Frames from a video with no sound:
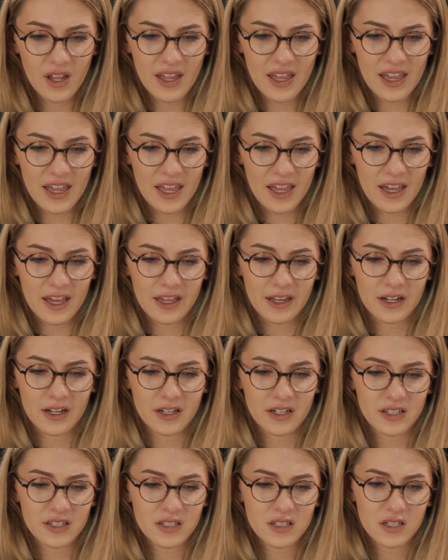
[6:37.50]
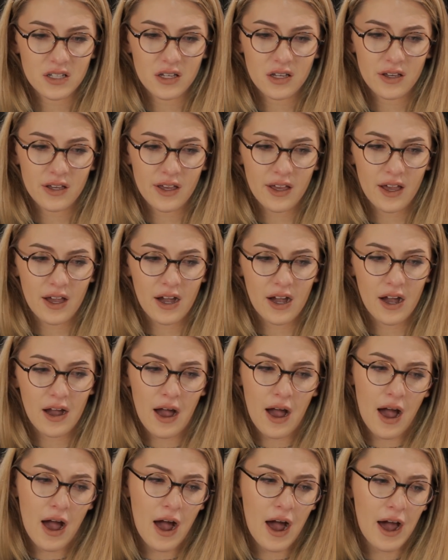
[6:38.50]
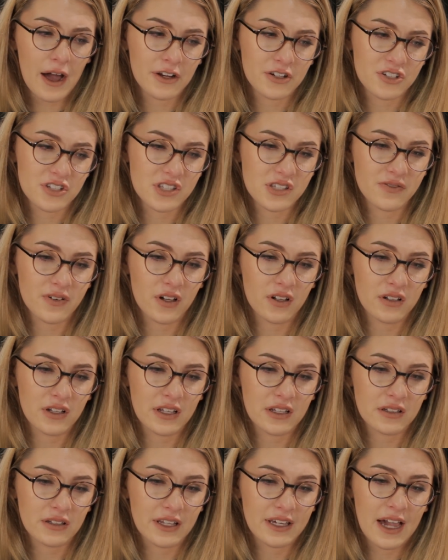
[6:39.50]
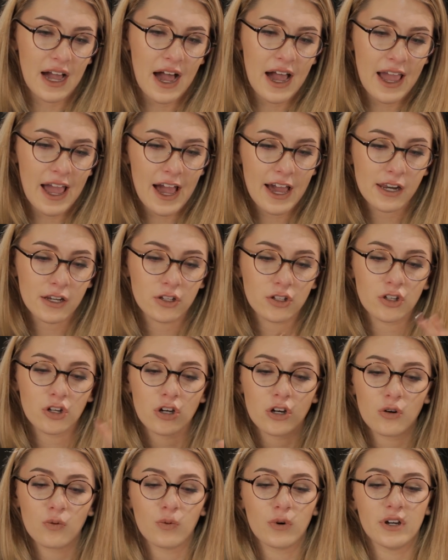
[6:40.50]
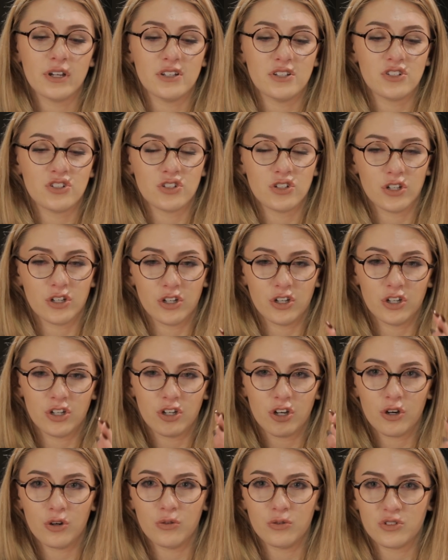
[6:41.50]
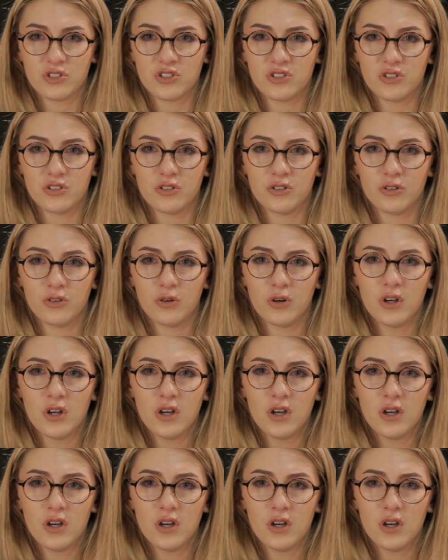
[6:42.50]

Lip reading: And I just felt like I had no one to go to.